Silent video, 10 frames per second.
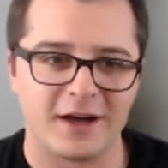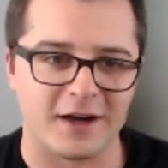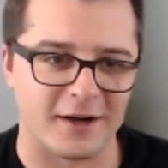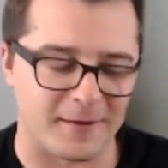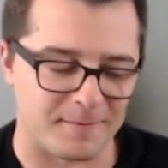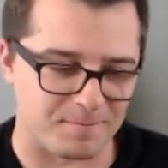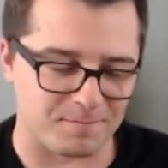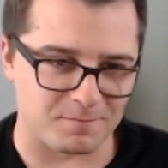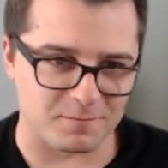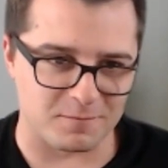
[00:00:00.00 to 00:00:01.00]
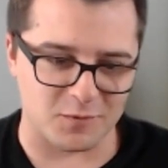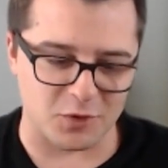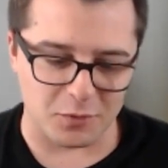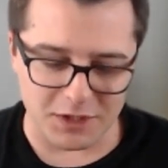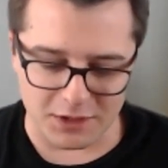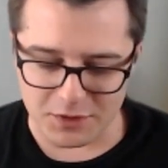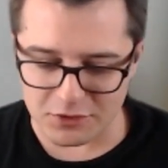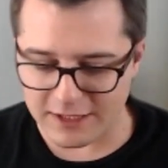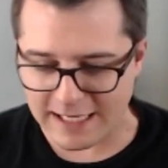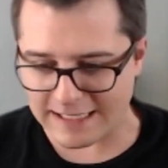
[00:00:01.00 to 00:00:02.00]
So really, when
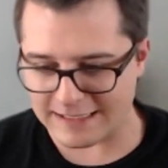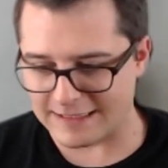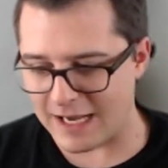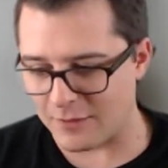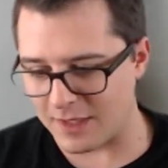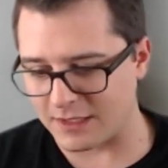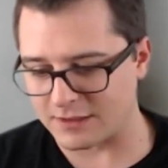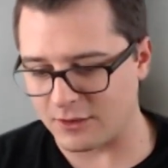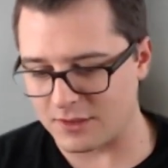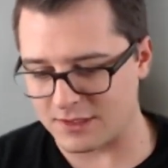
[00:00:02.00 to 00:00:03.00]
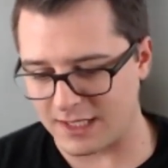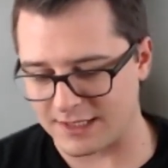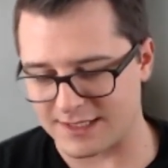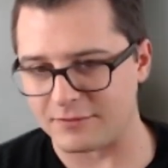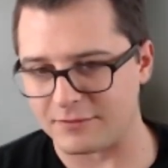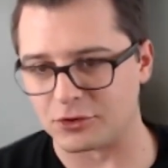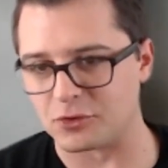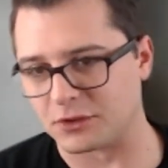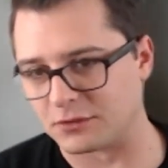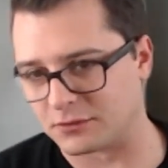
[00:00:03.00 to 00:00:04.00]
you look at it that way, and it's always kind of this
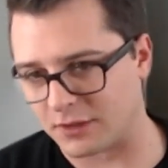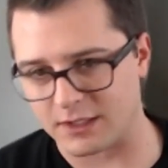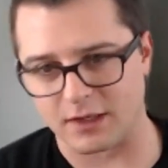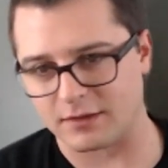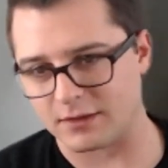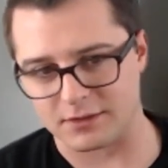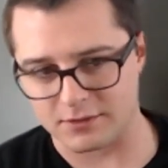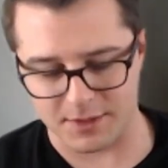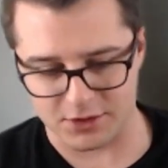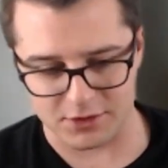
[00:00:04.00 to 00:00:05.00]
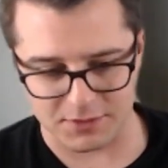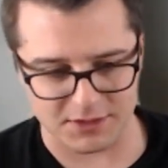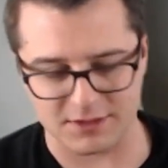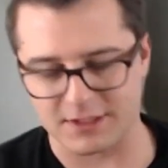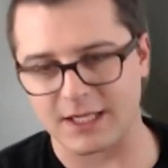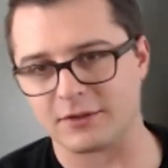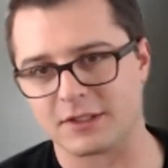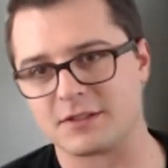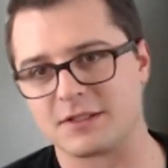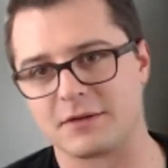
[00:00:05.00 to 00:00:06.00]
evolution, right? Nothing in, especially in business and
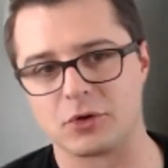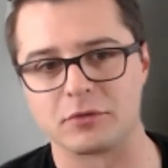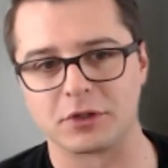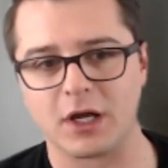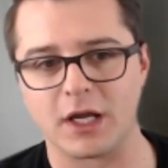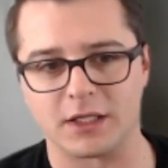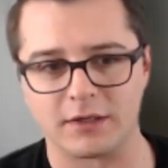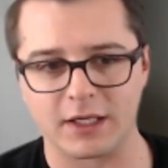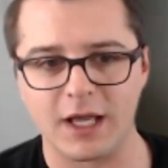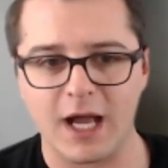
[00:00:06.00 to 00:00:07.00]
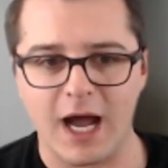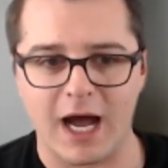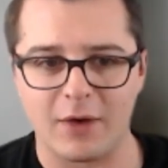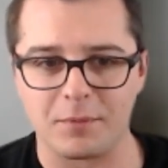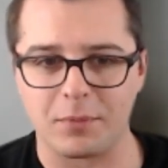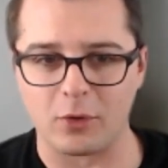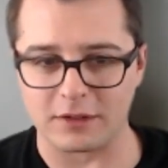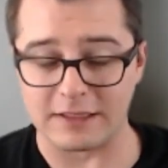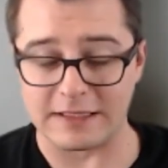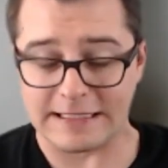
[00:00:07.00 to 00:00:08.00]
analytics, is ever overnight. Like, how
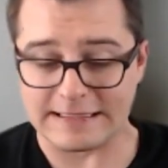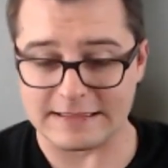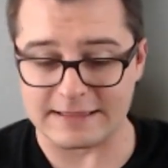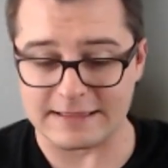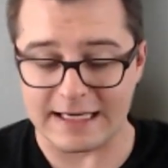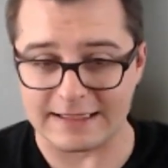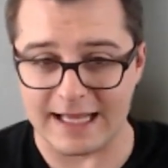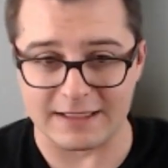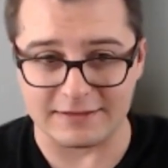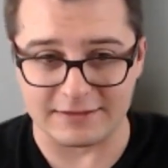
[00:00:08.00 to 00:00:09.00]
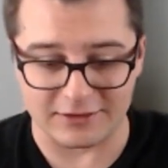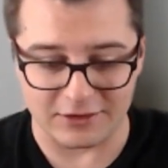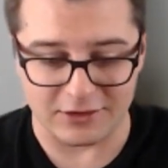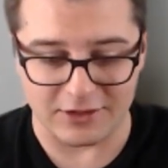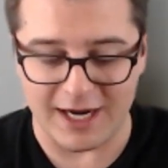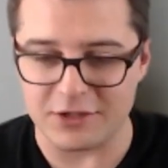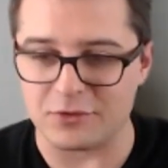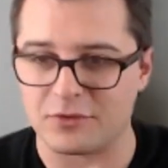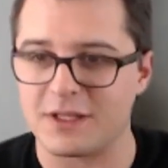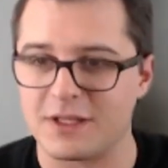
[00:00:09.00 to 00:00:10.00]
important is getting that, or how do
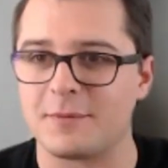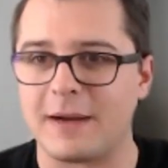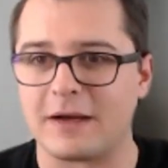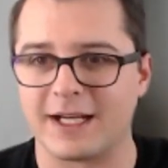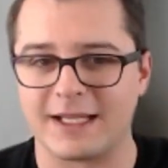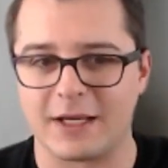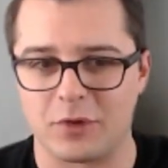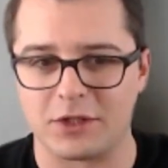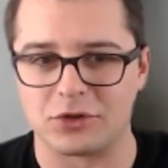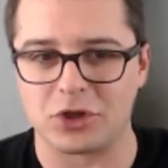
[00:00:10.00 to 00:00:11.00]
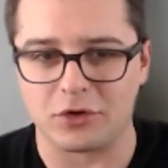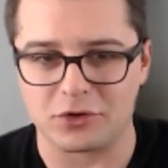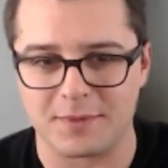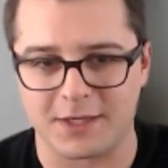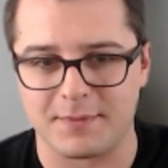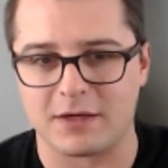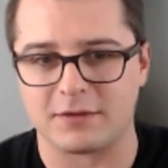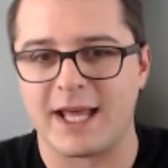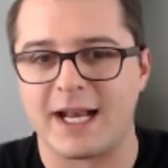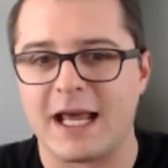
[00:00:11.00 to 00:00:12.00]
you think about getting that right chargeback model
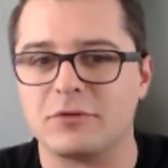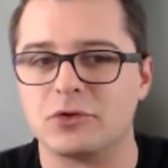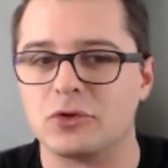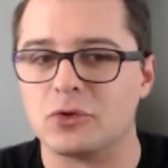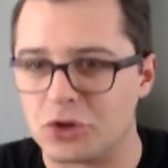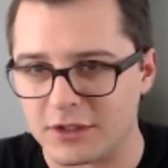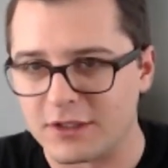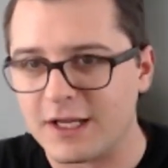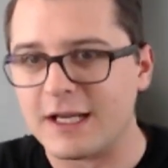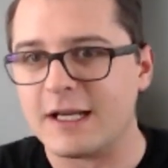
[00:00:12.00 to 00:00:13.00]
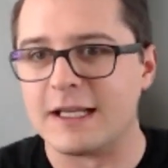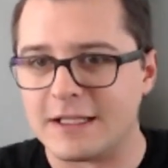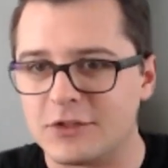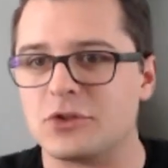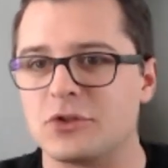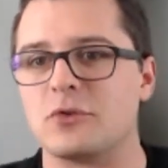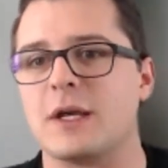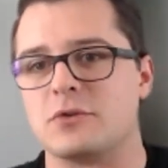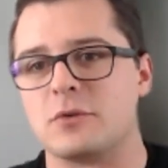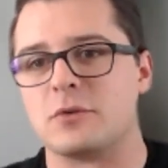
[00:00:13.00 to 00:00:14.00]
and that evolution into,
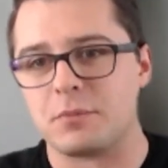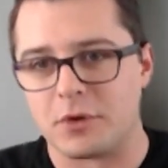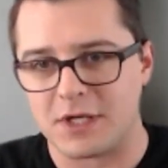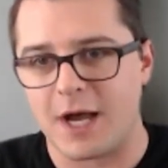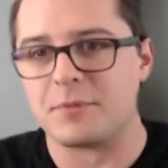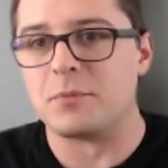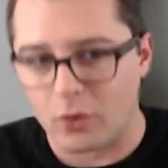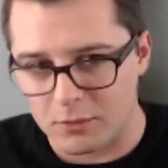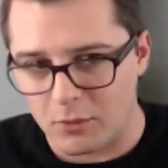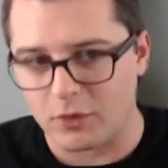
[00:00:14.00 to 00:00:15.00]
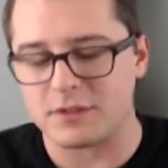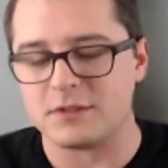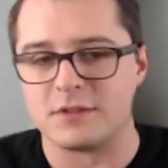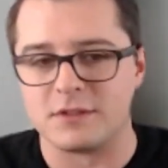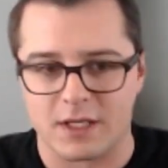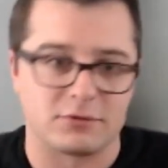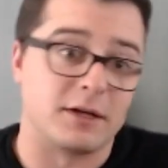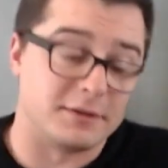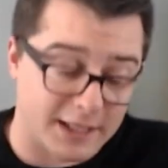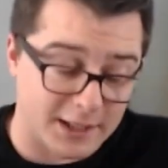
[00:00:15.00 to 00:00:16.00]
as you adopt more and more of these
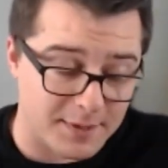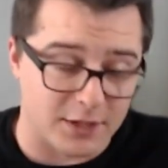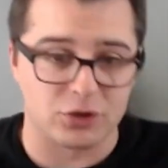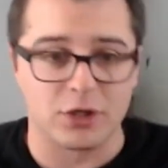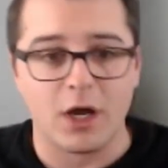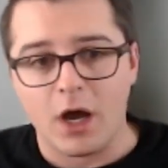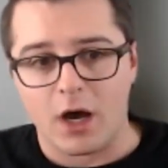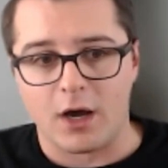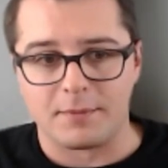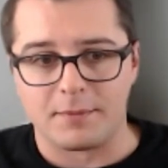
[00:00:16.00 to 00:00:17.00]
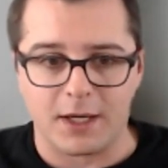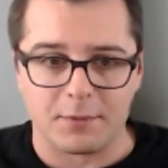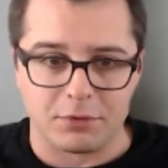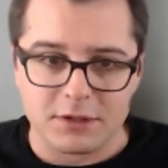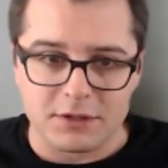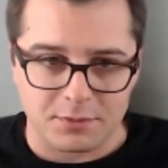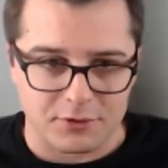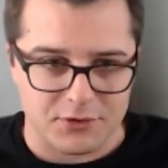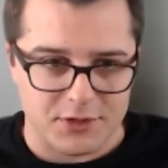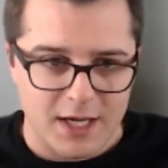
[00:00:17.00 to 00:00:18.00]
decentralized data mesh kind of
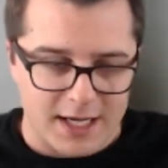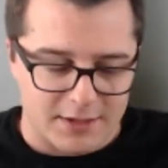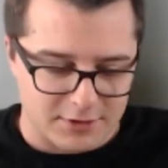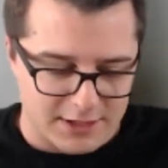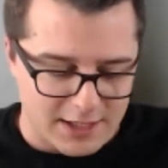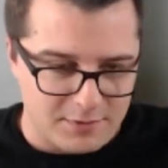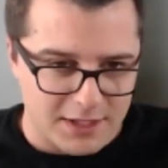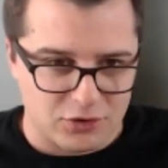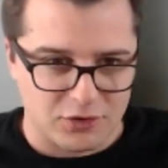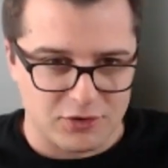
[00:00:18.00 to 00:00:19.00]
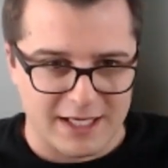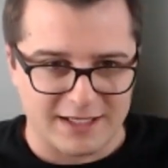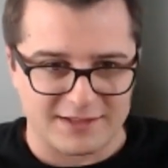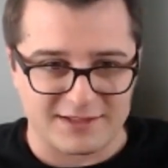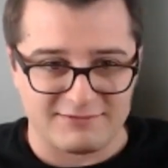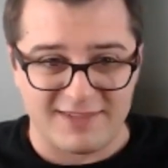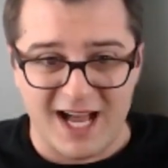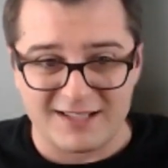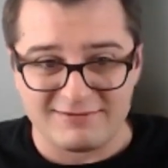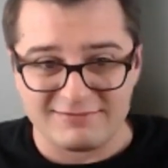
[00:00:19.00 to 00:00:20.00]
principles, and really, how do you make sure that it's
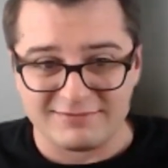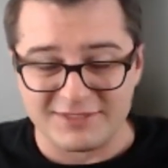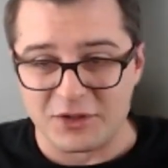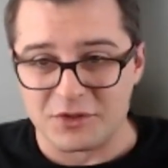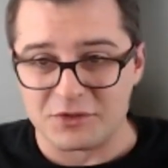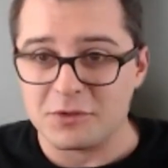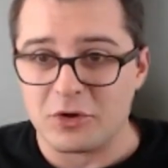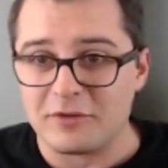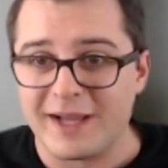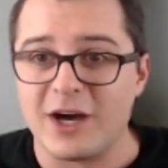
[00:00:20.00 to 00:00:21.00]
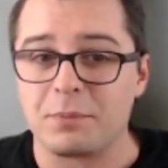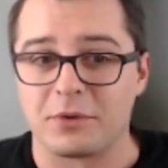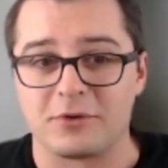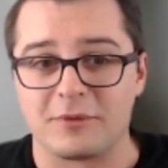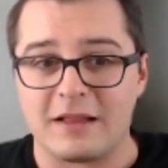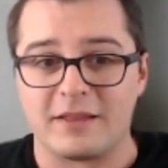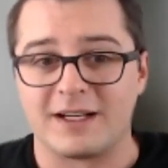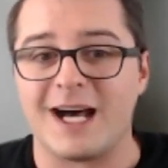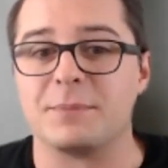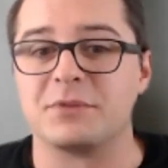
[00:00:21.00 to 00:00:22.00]
not, you know, it's really more of a helper rather than
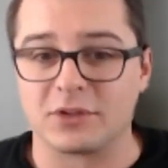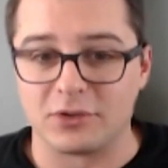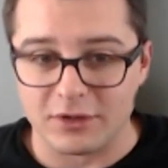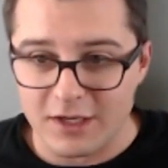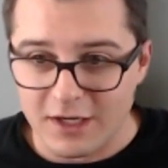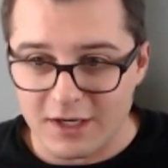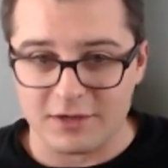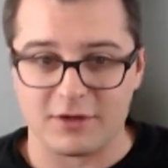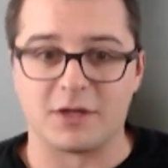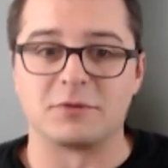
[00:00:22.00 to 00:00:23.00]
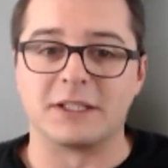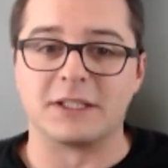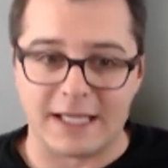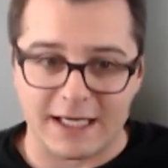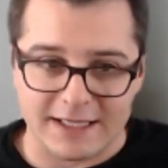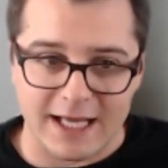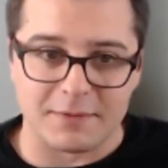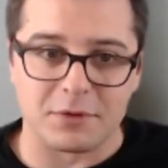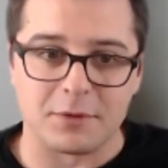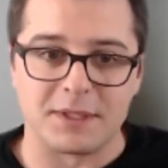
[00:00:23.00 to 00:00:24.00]
an obstacle, right? Really getting that
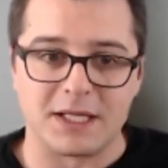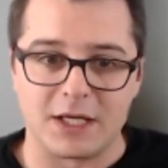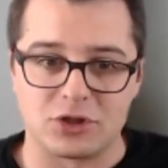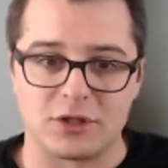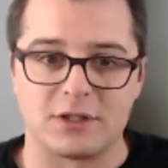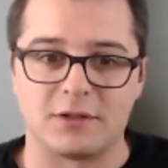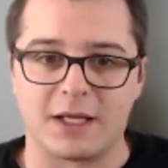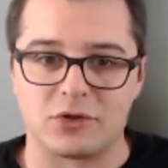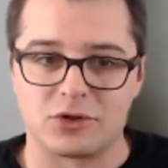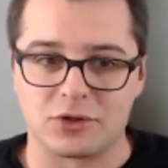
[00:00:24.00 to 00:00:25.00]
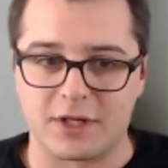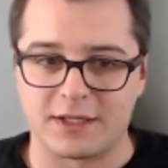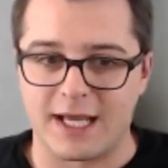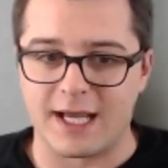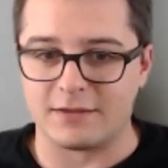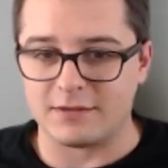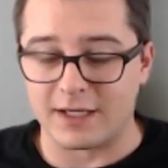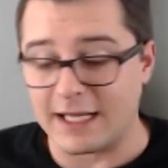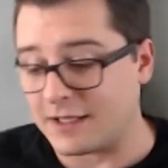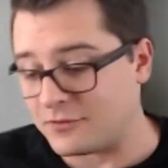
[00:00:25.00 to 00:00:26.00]
implementation and making sure that
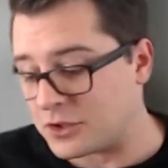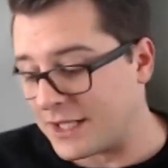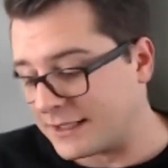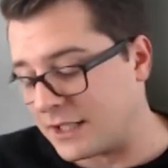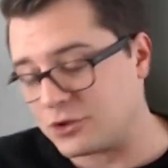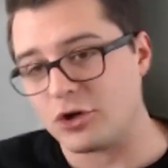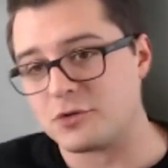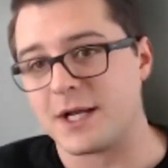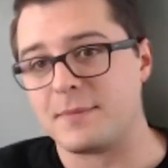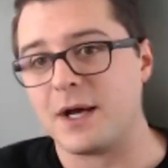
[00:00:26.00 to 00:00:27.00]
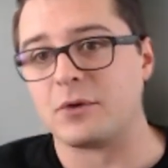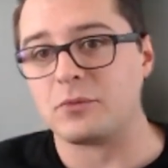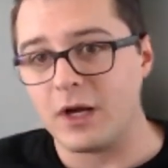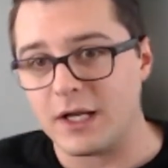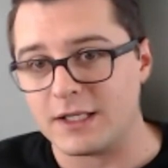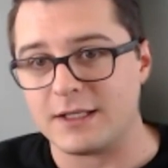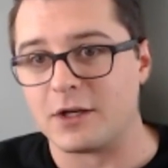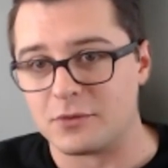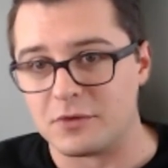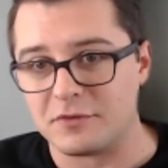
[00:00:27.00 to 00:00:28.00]
again, if you get that chargeback model right, and how
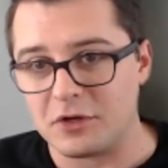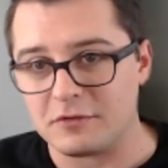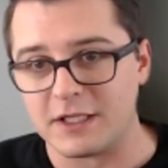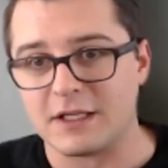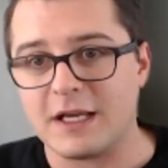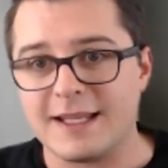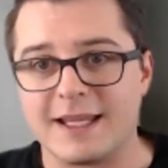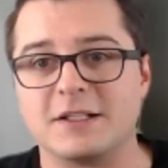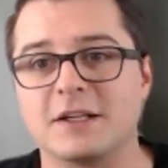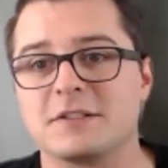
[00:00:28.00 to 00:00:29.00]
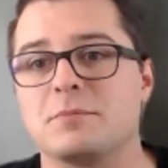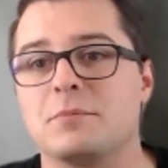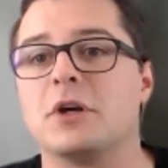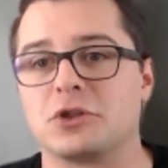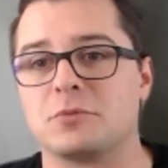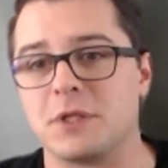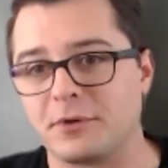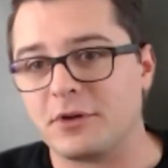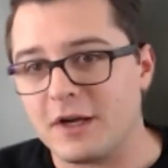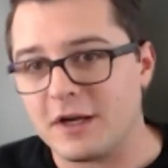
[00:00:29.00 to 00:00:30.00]
you evolve it, that it doesn't punish
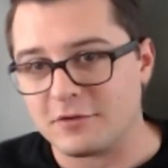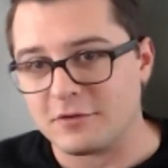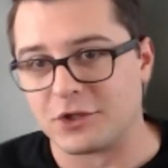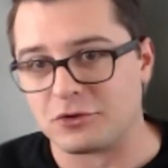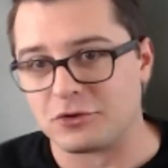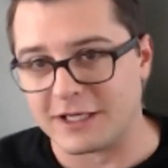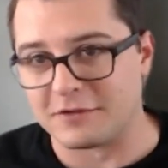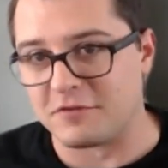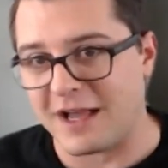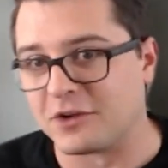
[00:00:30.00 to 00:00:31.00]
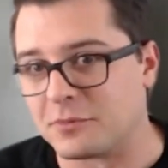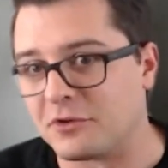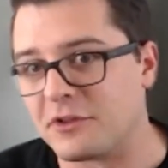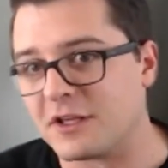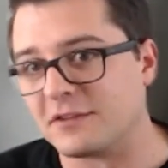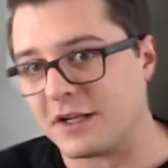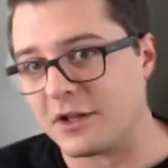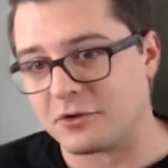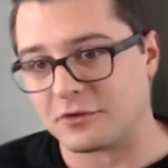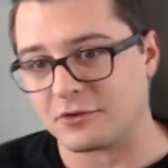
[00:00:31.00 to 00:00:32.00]
people for actually creating valuable things that
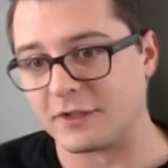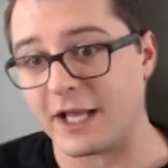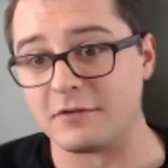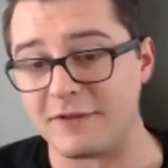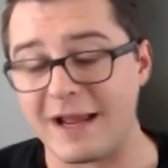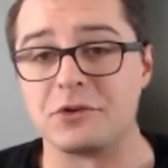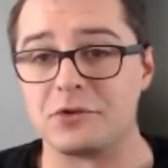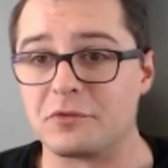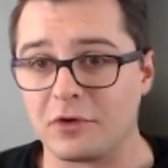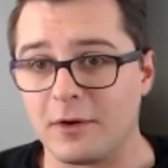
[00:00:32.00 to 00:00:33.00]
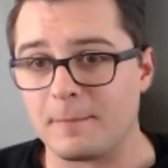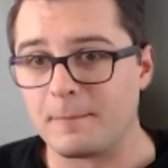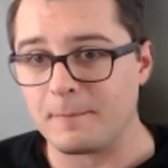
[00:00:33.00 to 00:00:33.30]
others get value from?